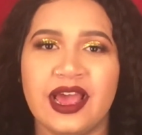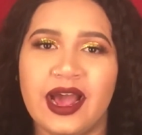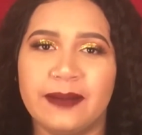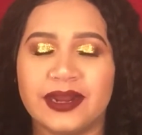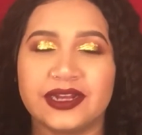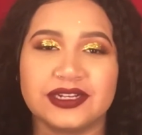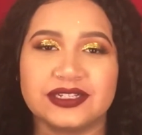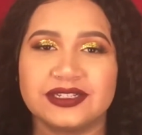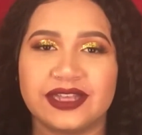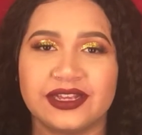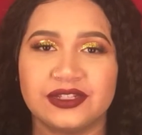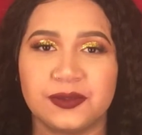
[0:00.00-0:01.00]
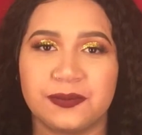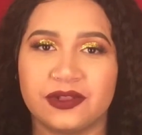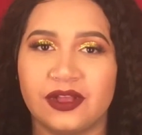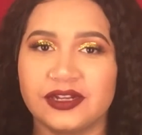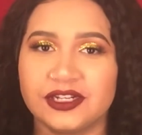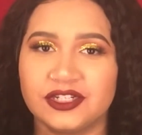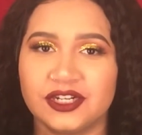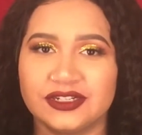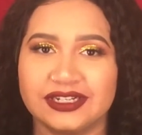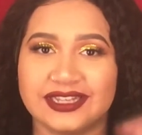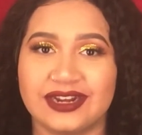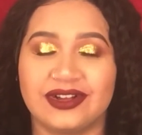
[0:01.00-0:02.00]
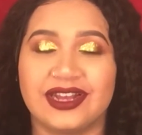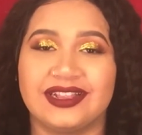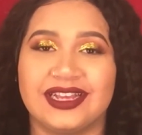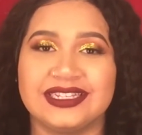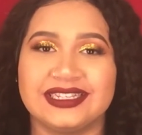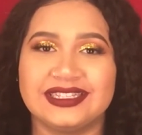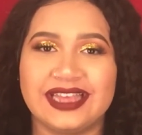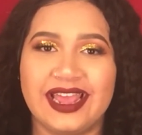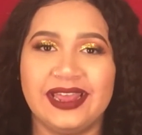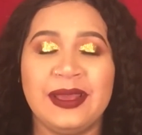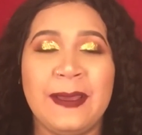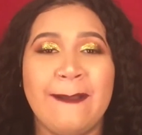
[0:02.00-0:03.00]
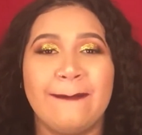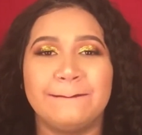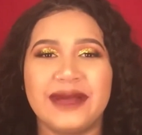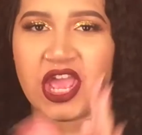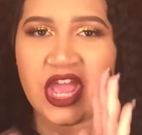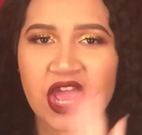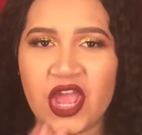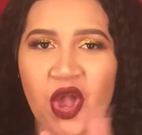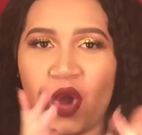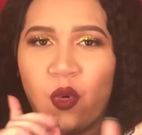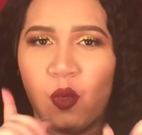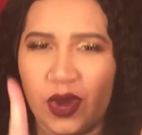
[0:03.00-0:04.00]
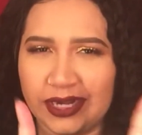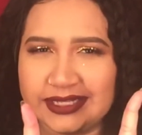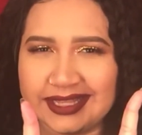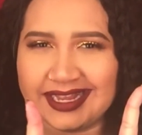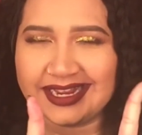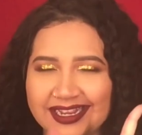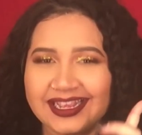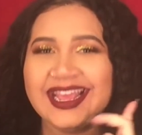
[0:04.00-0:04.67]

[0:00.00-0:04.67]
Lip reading: I'm not gonna say a super long intro because I don't got a lot to say, but one thing.